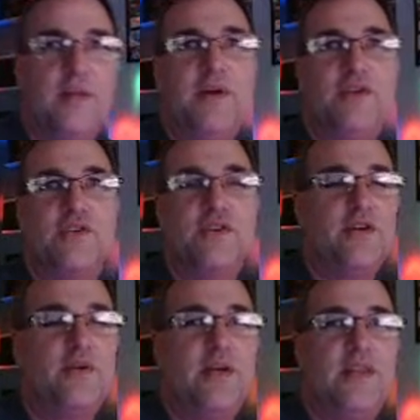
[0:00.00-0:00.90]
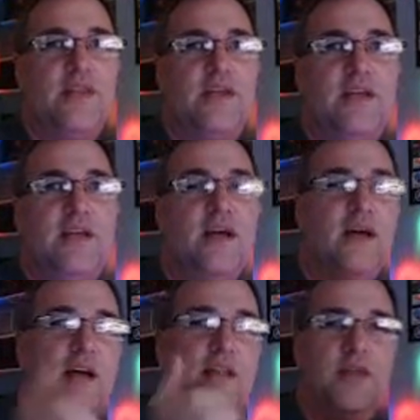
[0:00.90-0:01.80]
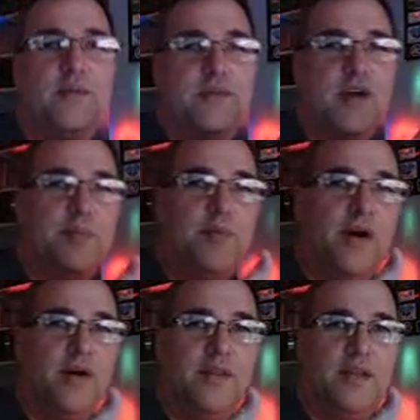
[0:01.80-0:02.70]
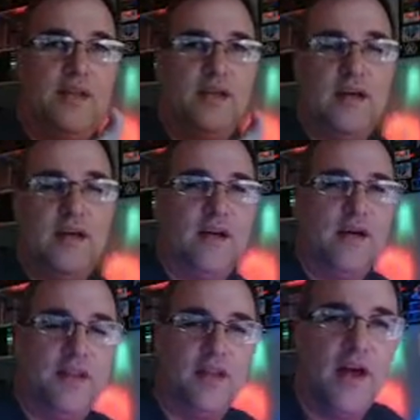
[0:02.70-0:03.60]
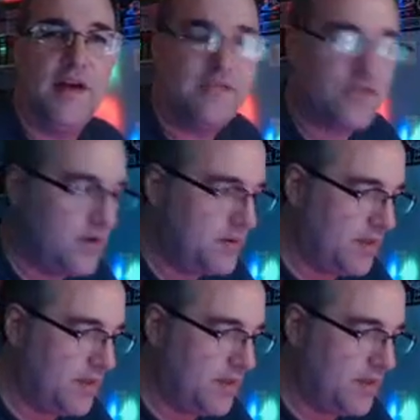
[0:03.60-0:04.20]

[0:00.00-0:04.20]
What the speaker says: Make sure you hit the thumbs up on the live stream.